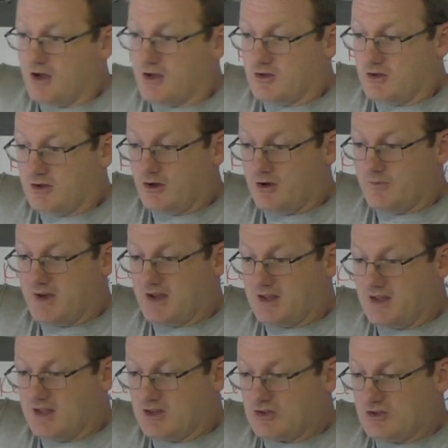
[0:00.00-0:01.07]
you go back, he
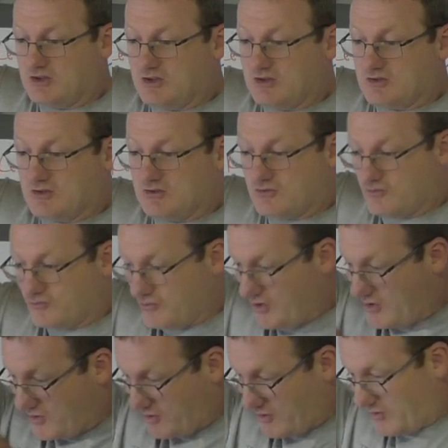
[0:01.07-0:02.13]
gets the distance
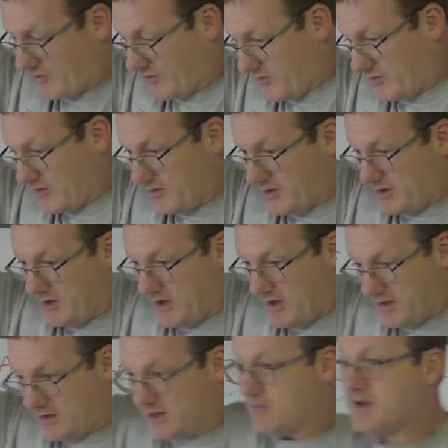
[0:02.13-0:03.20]
wrong,
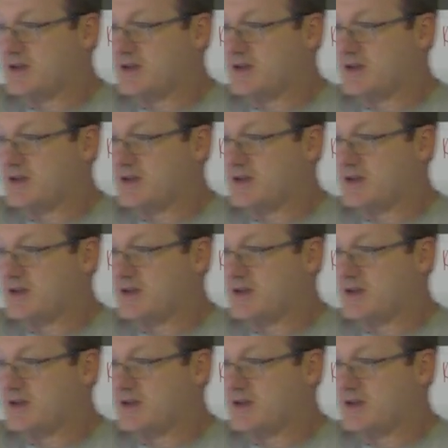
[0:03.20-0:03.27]
you come back